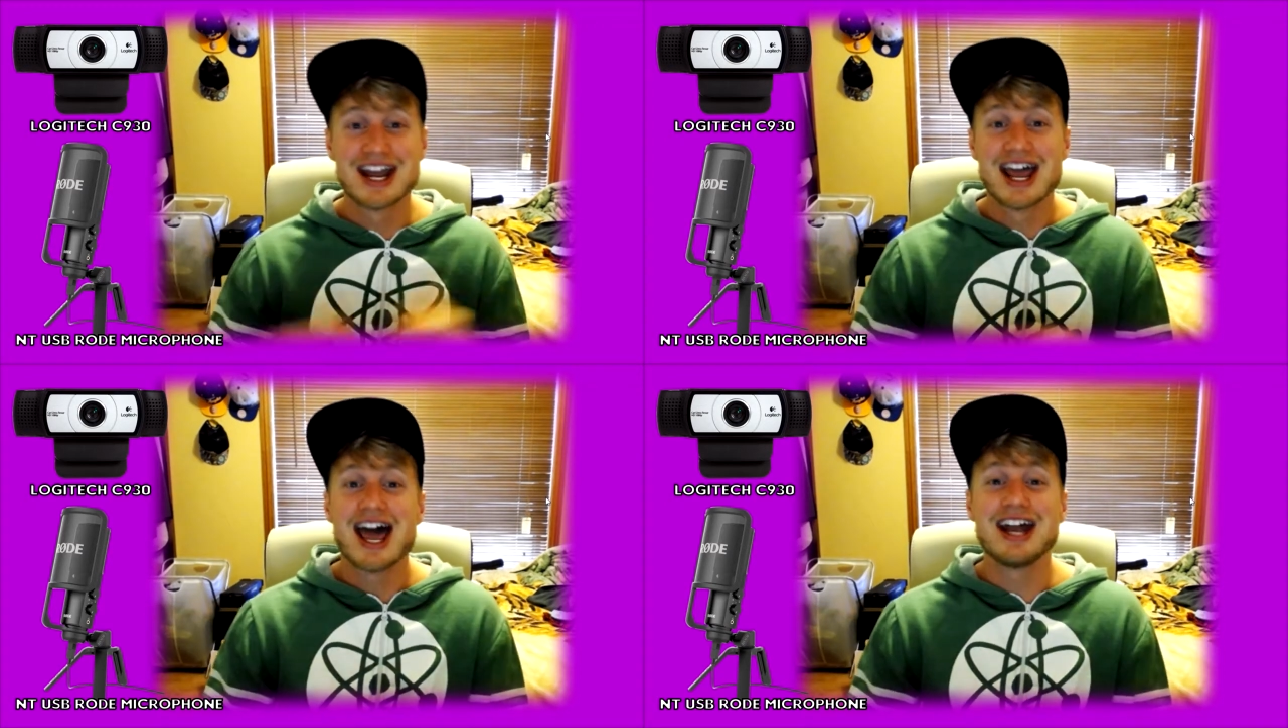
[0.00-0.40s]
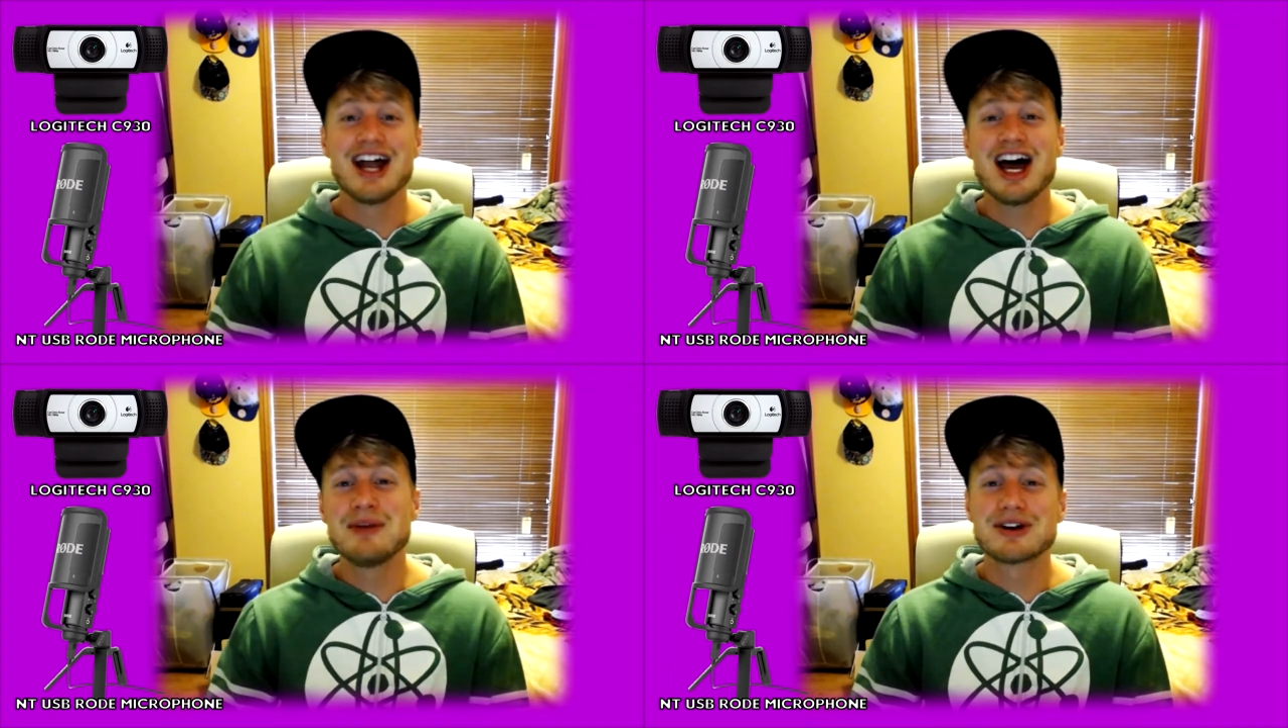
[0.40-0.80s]
and
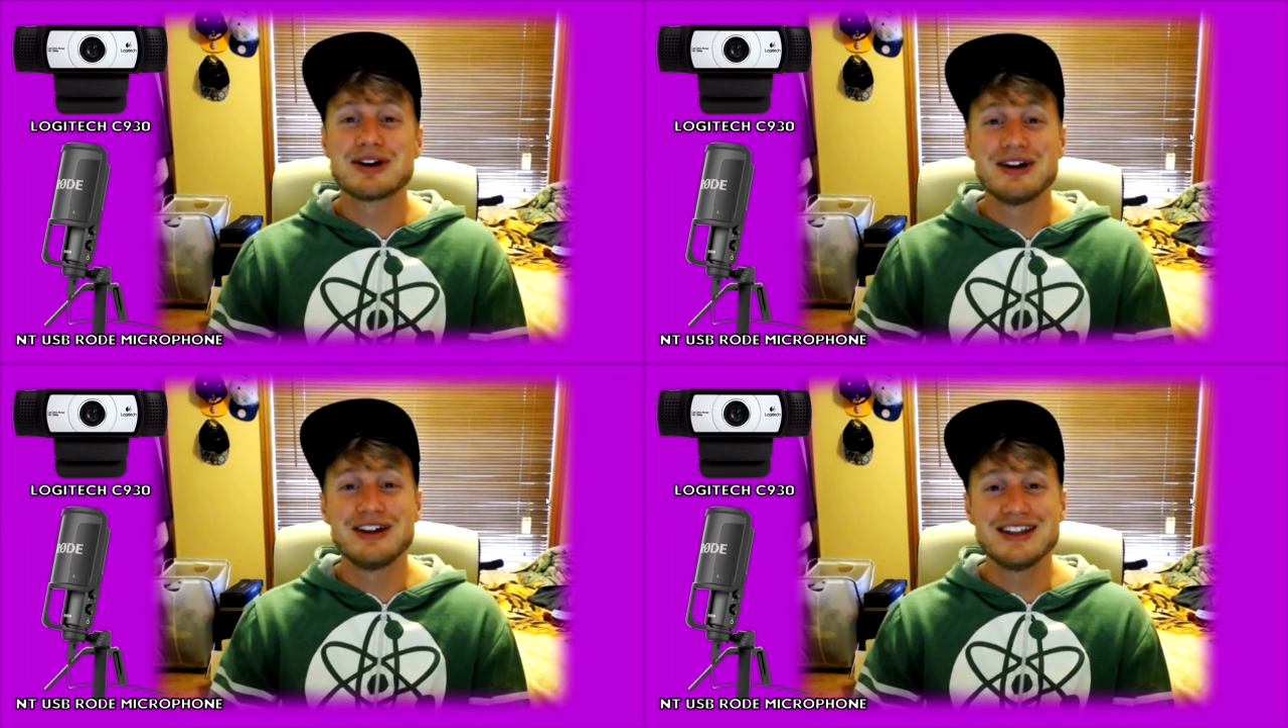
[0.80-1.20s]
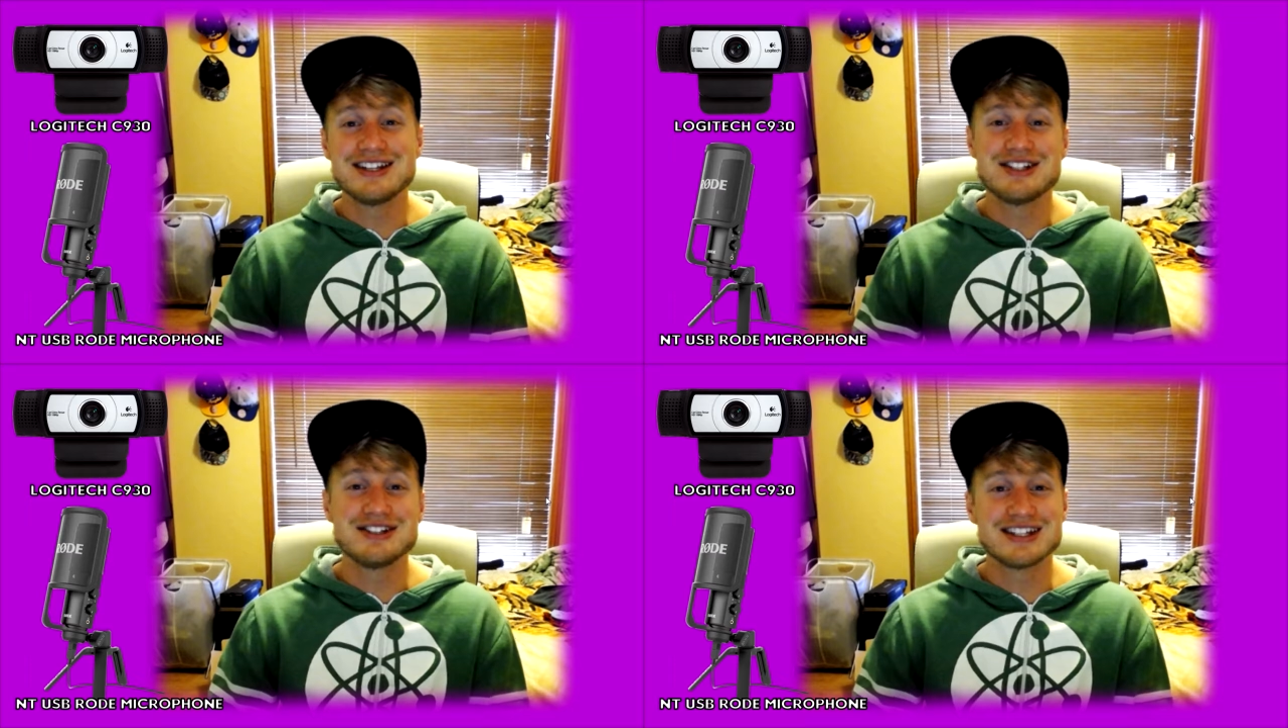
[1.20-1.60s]
I'm recording this
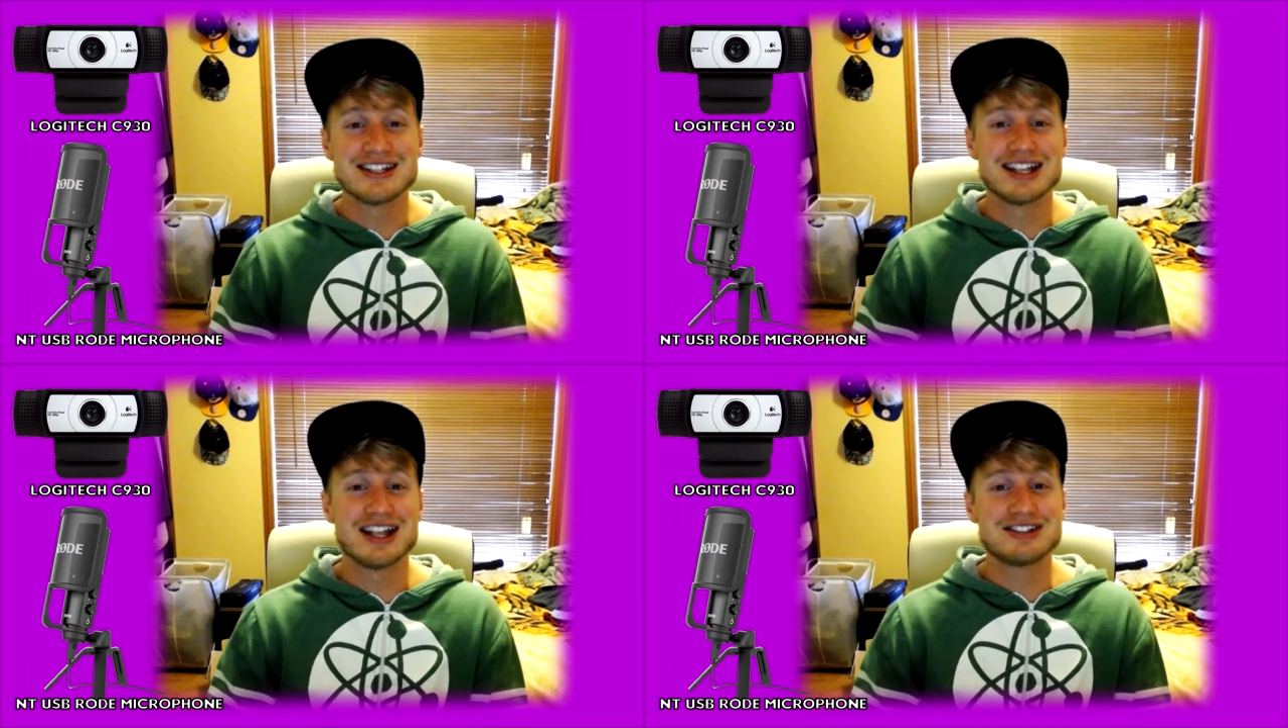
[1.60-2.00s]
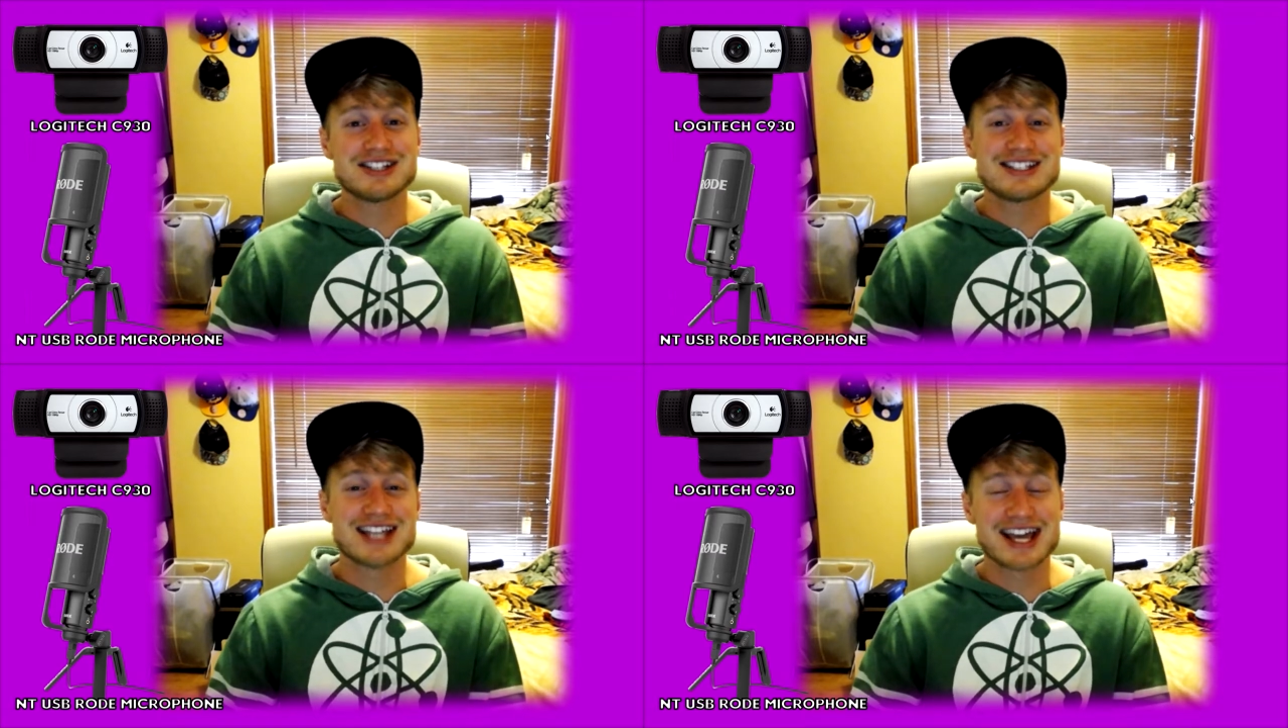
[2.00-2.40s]
using the
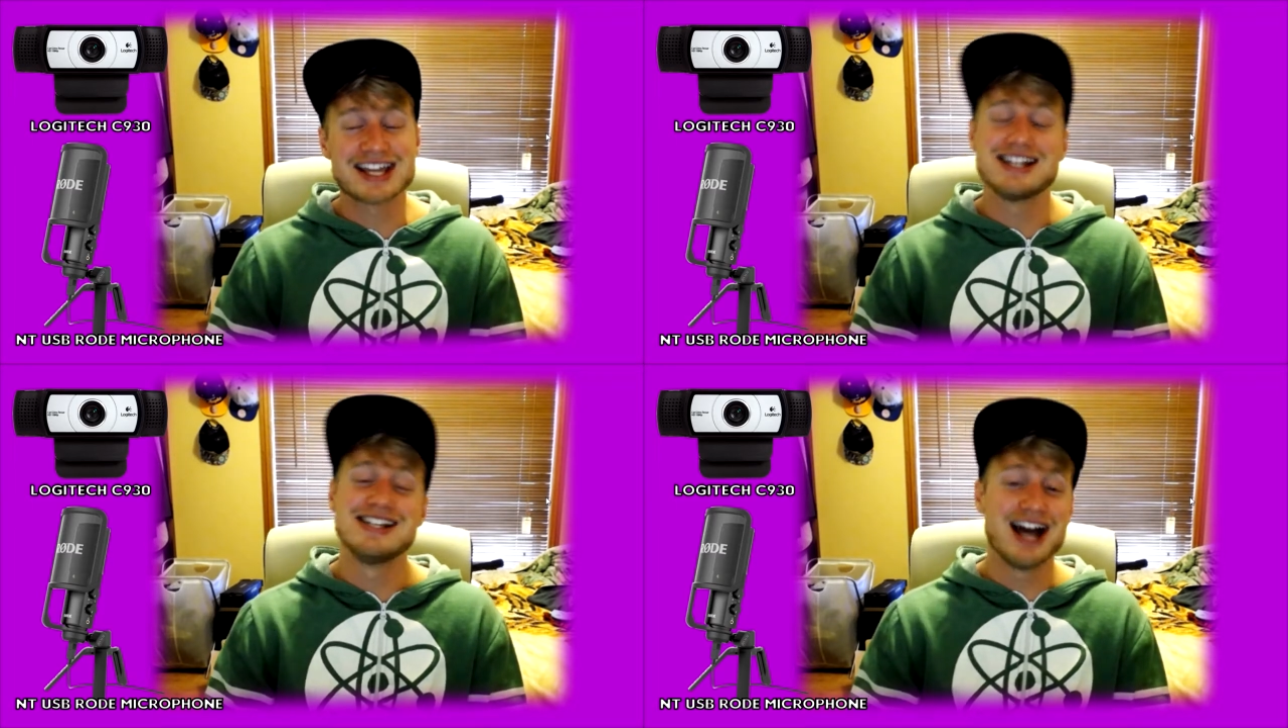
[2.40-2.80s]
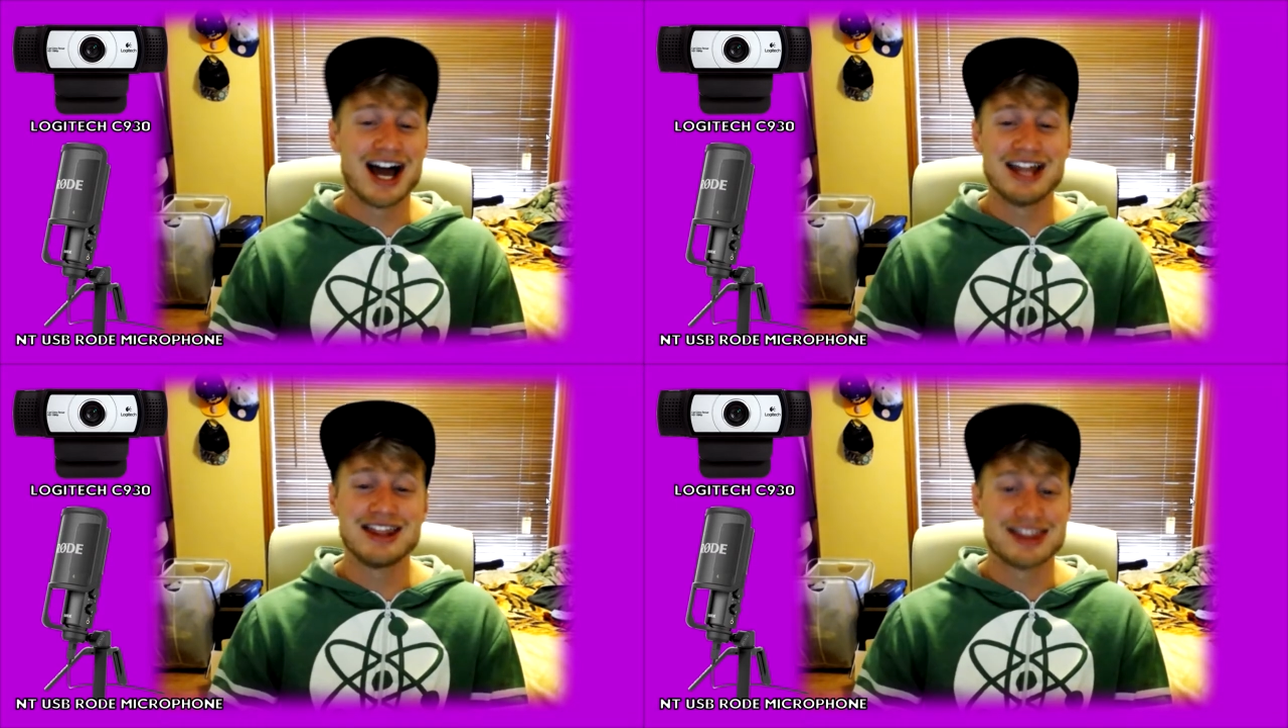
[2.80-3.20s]
Logitech
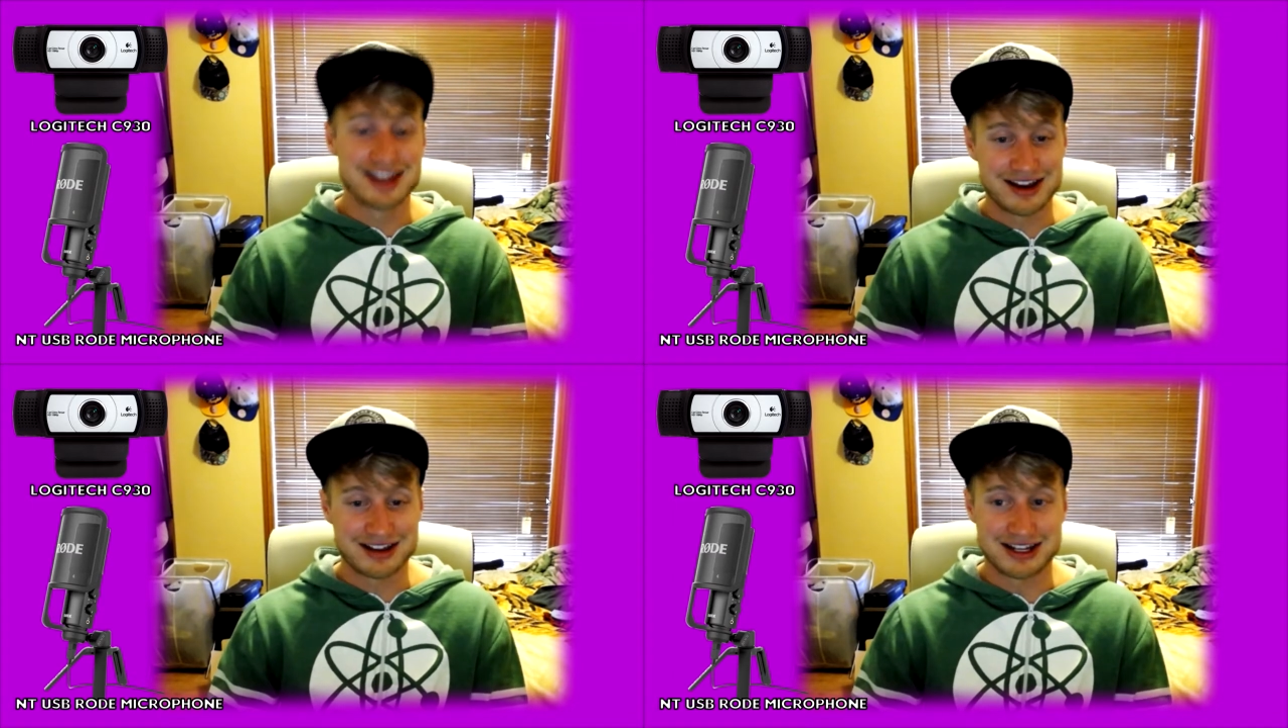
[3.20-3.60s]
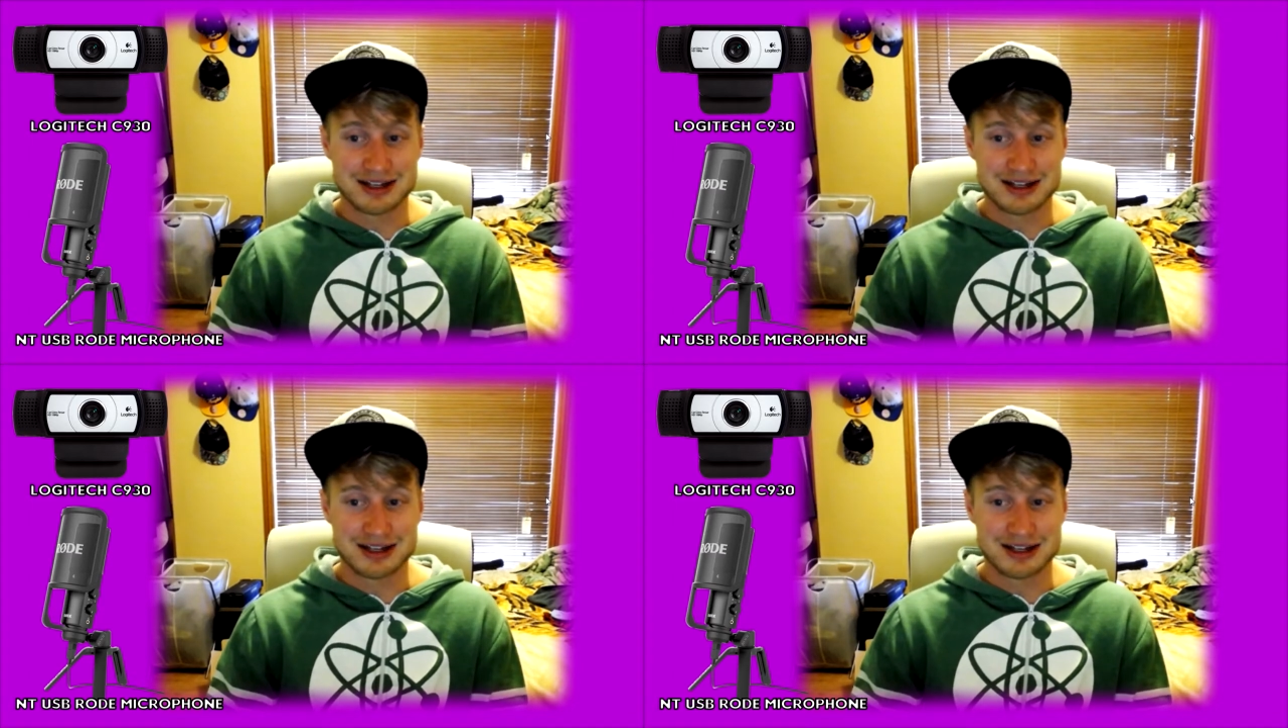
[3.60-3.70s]
930.